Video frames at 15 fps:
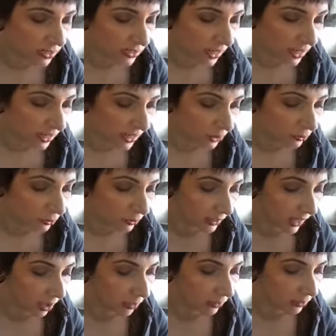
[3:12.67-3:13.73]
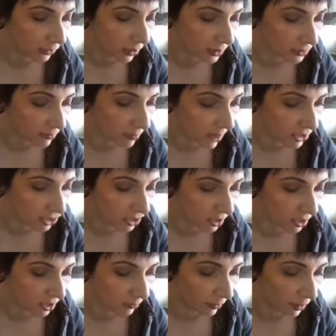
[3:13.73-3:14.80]
Taking into account the laws
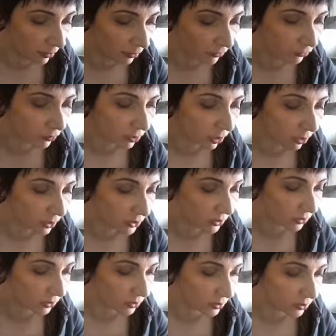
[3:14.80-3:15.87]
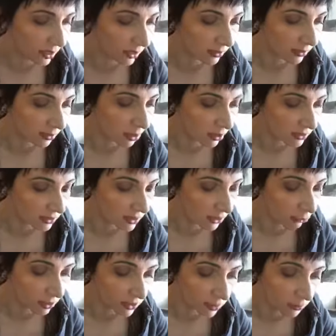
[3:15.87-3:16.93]
mentioned above regarding souls and the
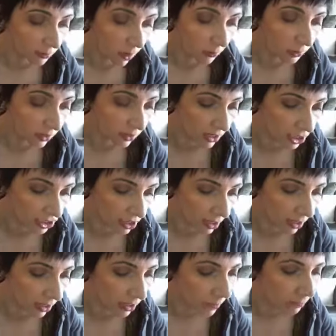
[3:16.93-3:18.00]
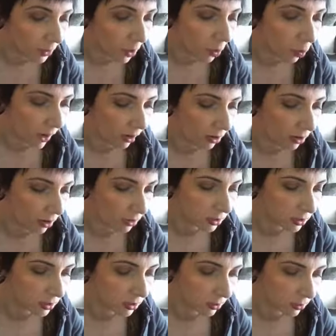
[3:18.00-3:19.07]
constant increase in population, where are
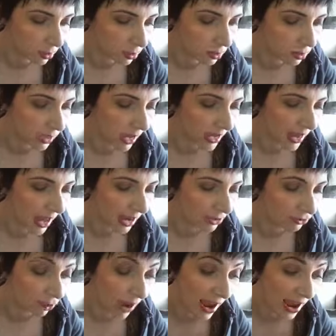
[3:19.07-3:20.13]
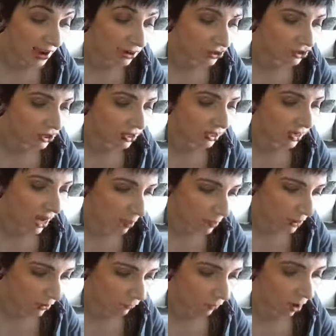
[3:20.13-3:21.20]
the souls and extra energy
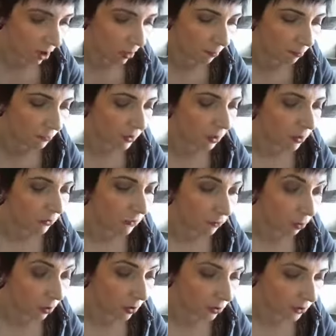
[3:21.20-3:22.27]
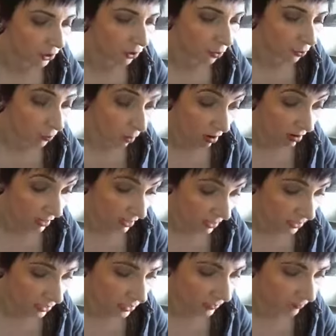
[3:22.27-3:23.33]
coming from for the new
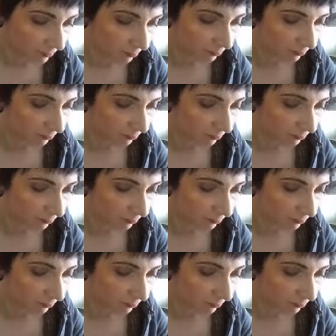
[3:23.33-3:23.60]
bodies?